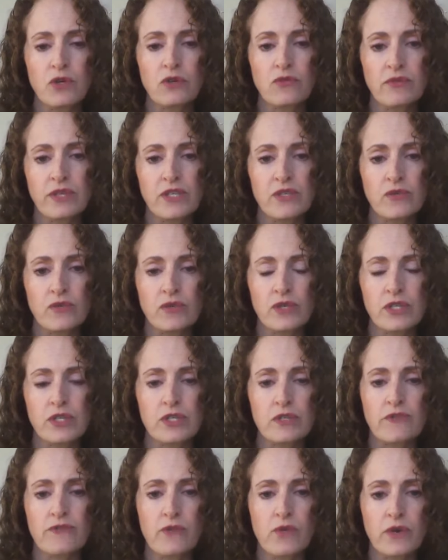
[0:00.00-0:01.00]
good
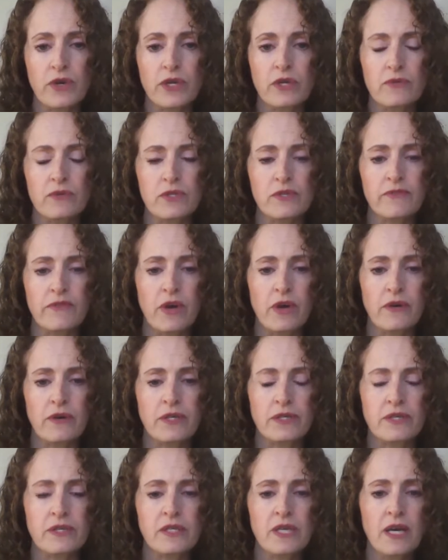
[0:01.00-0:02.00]
resources for you as far
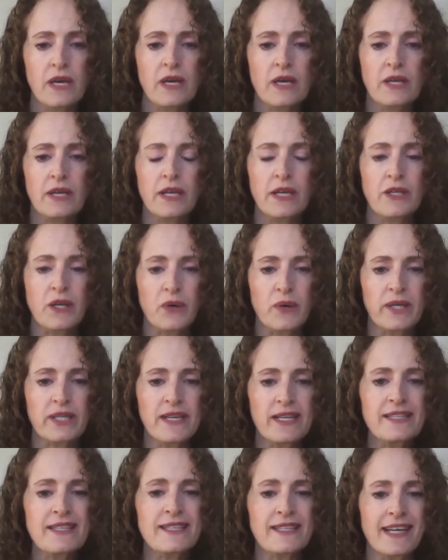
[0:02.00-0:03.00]
as,
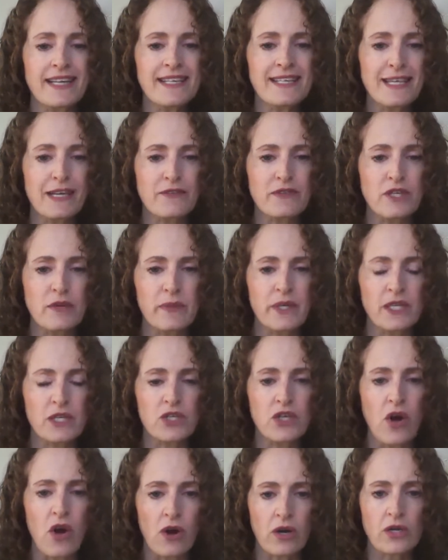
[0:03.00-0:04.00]
it's nice to have somebody to
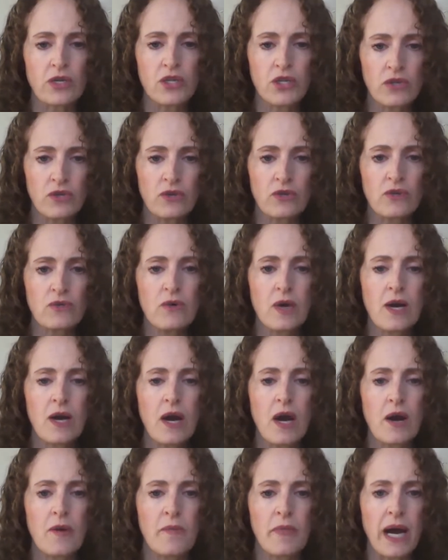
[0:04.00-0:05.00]
talk to
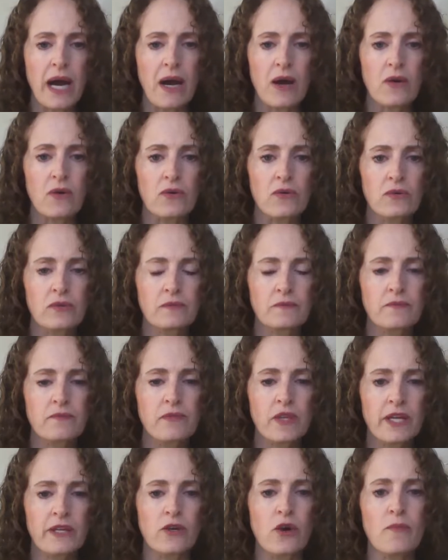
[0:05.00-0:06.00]
about,
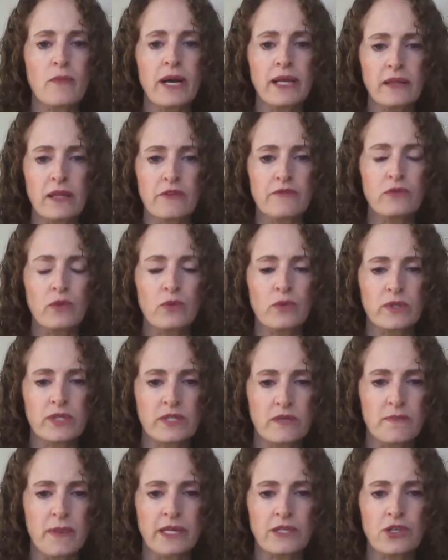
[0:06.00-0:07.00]
my loved one with
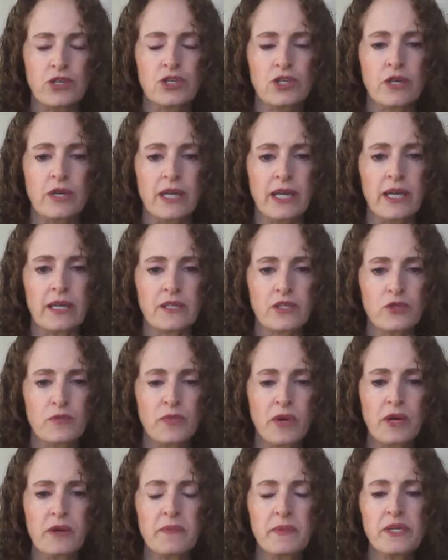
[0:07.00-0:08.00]
dementia. And you'd
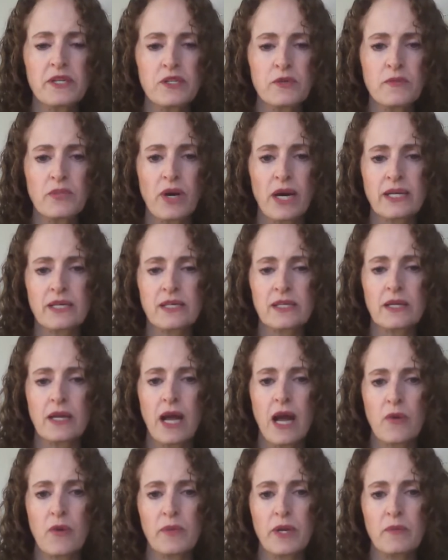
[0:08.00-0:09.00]
probably be surprised at
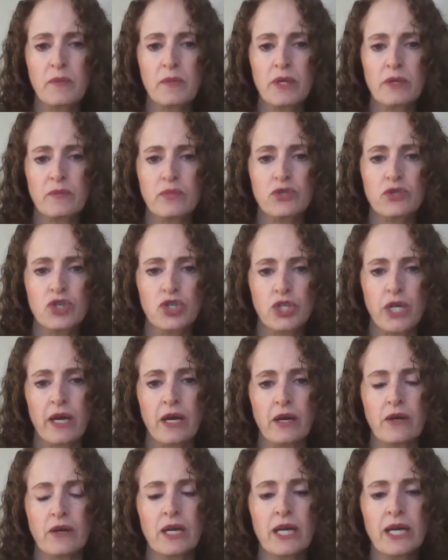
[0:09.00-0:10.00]
how many people
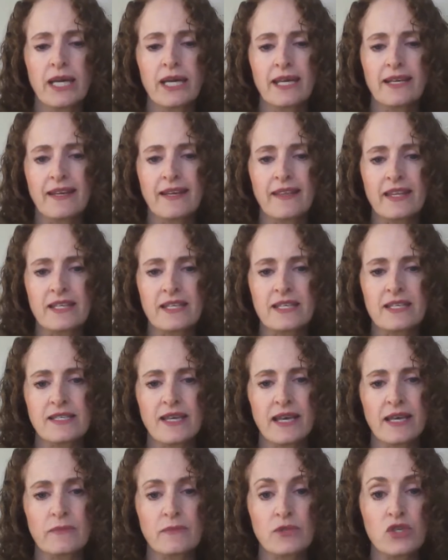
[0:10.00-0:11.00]
share in the
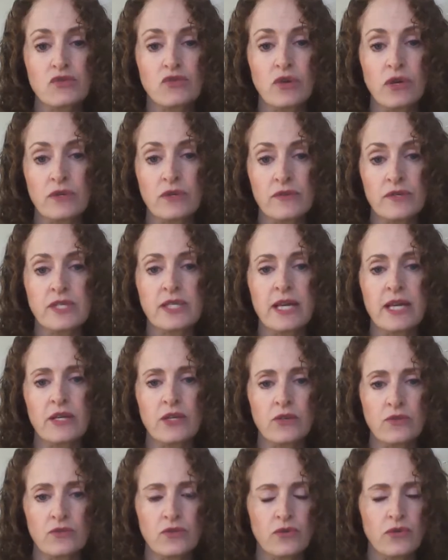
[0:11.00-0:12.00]
same struggles that
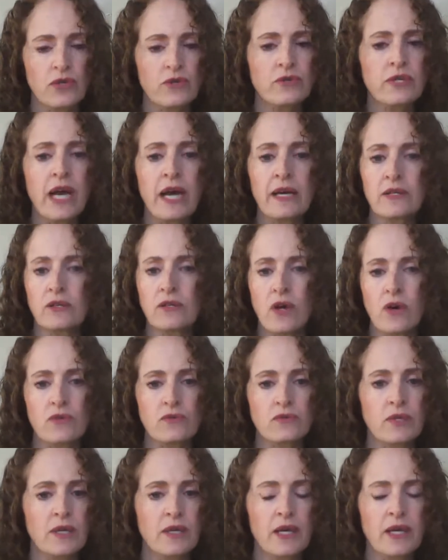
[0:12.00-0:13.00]
you do. You're not
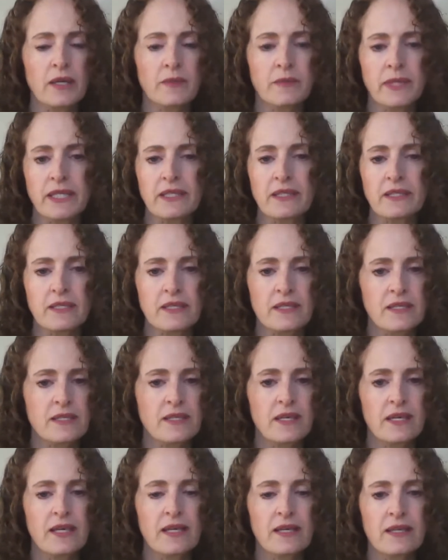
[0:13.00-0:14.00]
alone. I mean,
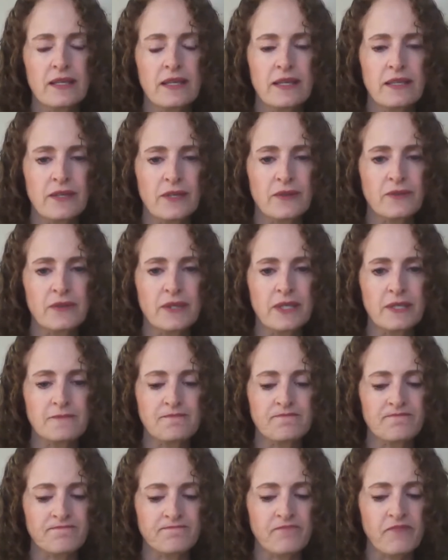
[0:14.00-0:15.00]
it's,
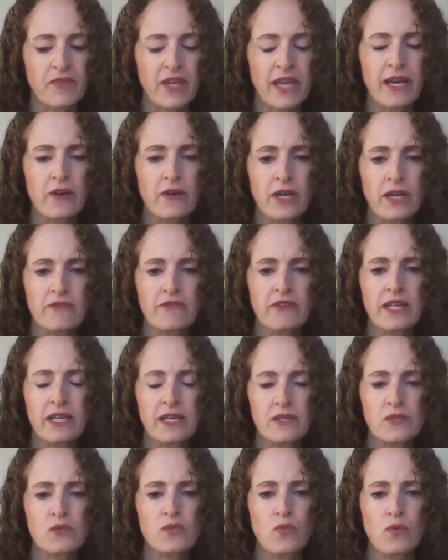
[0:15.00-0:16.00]
caregiving
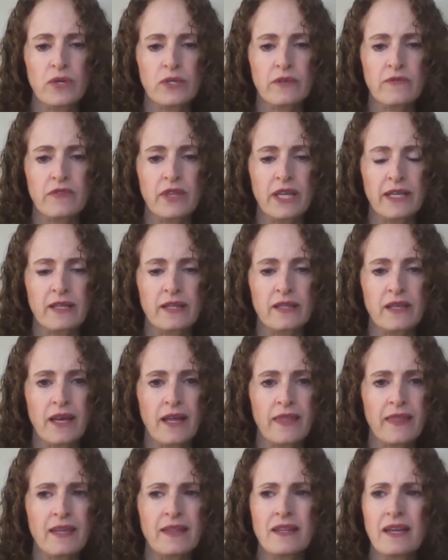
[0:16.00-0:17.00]
is one of I
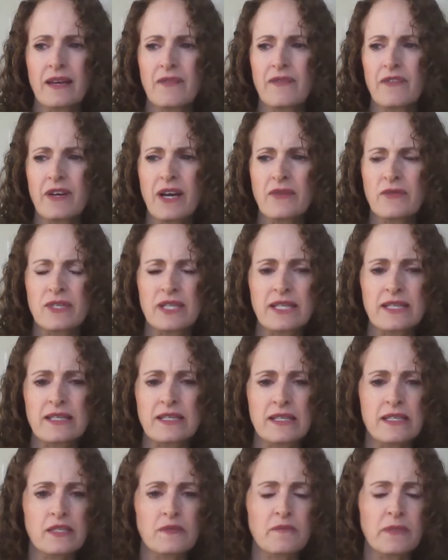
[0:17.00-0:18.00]
forgot it was like
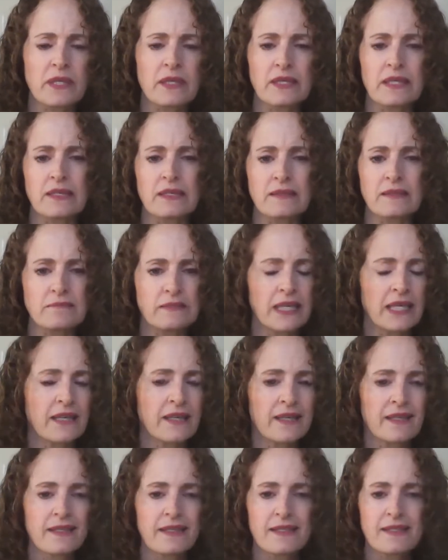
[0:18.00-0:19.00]
$6 million
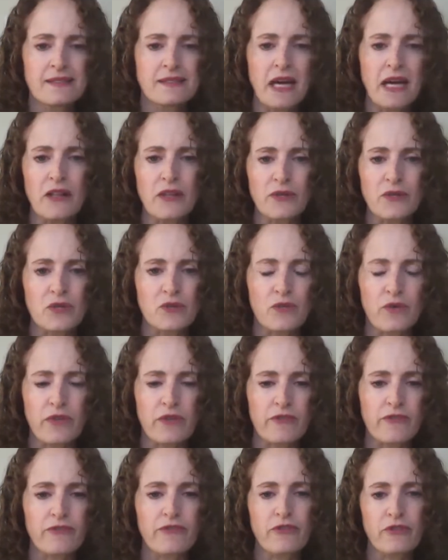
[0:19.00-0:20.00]
worth
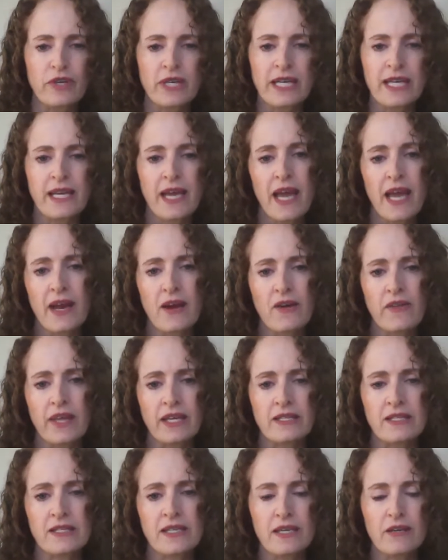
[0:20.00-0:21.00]
of free care
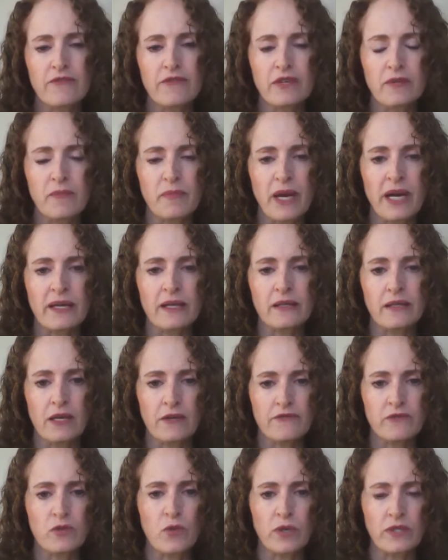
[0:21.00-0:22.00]
that's given by a
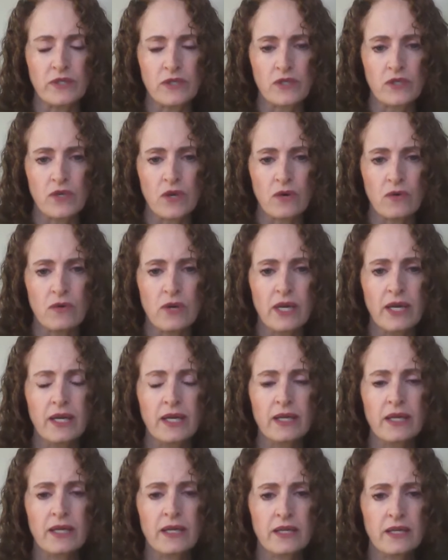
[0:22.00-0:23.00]
loved one. So
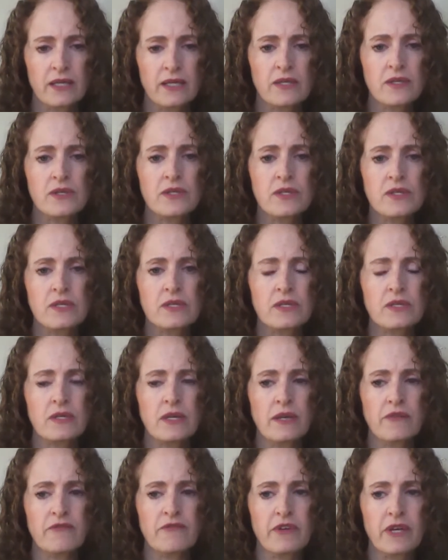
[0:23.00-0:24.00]
it is
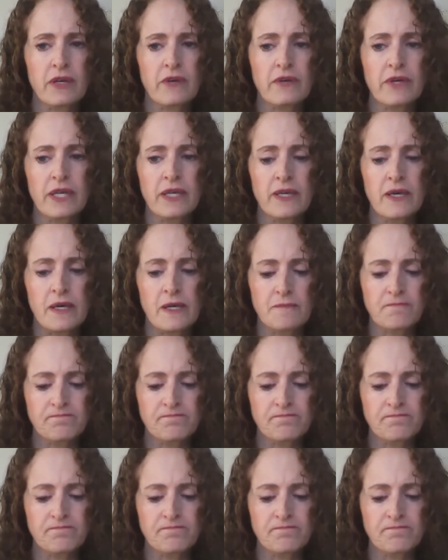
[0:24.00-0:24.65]
a very,